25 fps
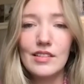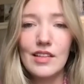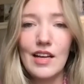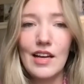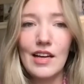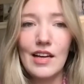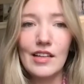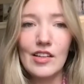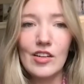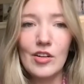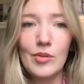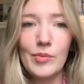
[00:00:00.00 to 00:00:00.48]

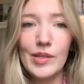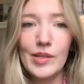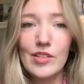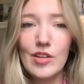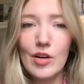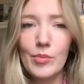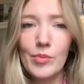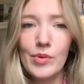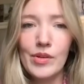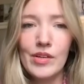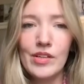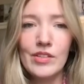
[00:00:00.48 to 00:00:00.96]
economic
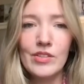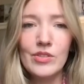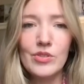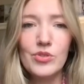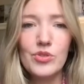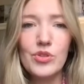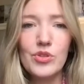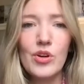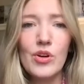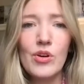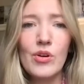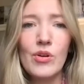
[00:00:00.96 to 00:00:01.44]

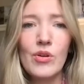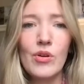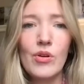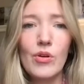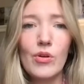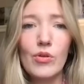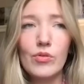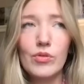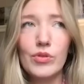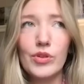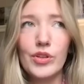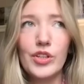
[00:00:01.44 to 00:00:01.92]
dominance
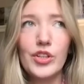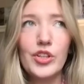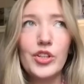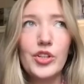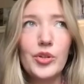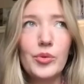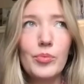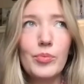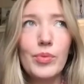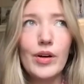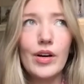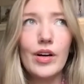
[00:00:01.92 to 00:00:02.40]
over
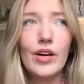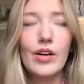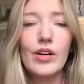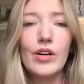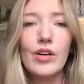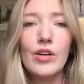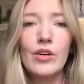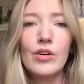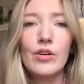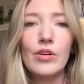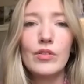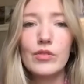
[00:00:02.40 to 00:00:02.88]
Cuba,
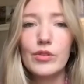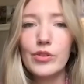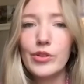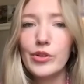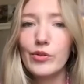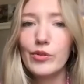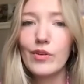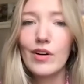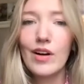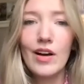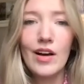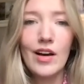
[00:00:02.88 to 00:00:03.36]
over
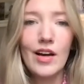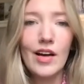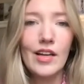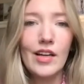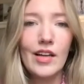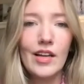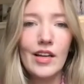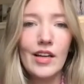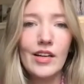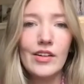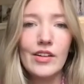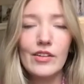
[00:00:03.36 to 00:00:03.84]
Iran,
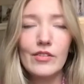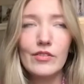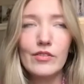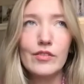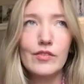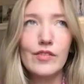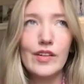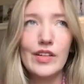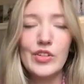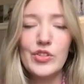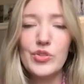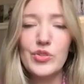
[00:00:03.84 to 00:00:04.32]

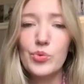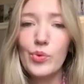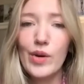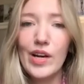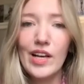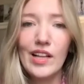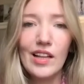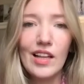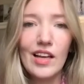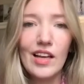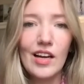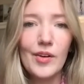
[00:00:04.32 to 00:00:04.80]
over
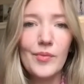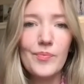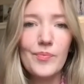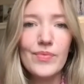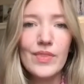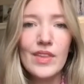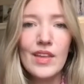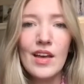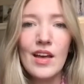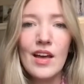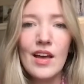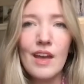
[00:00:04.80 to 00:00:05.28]
Venezuela.
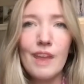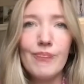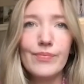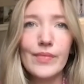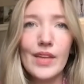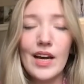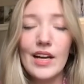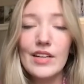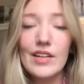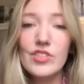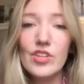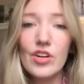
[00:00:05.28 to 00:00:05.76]

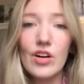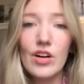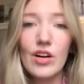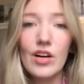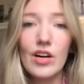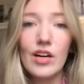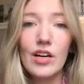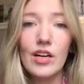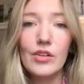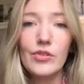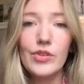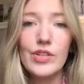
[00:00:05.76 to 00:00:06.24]
I
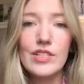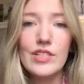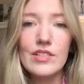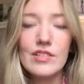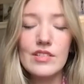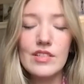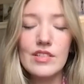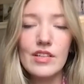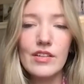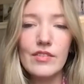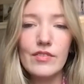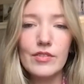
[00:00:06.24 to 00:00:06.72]
saw a recent
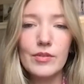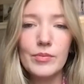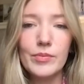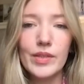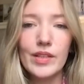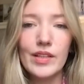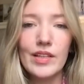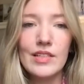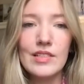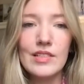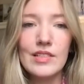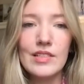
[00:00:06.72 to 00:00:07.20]
study from the
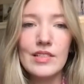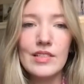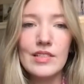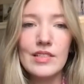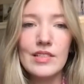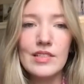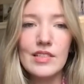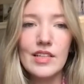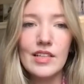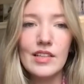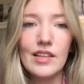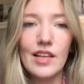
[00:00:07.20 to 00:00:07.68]
Lancet
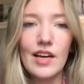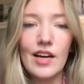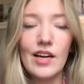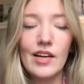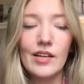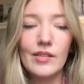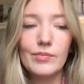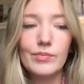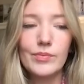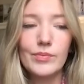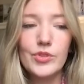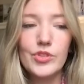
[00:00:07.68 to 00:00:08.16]

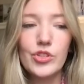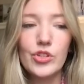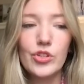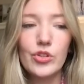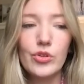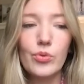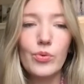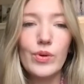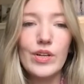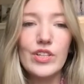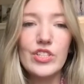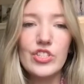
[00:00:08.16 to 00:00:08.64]
that
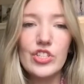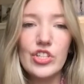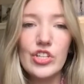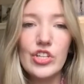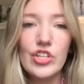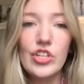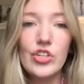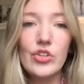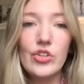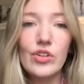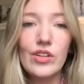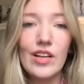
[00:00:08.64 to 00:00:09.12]
showed
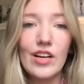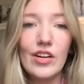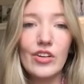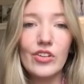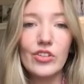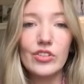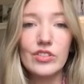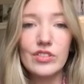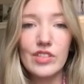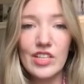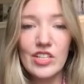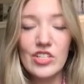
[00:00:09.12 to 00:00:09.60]
Western
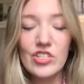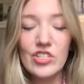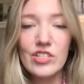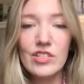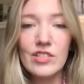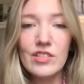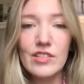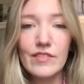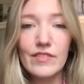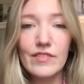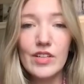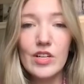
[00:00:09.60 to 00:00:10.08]
unilateral
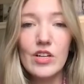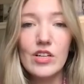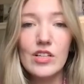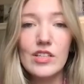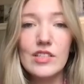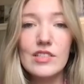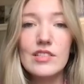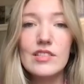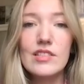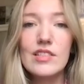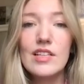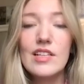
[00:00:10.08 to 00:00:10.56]
sanctions have
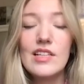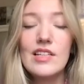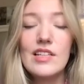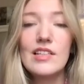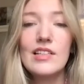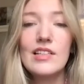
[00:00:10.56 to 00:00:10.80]
caused,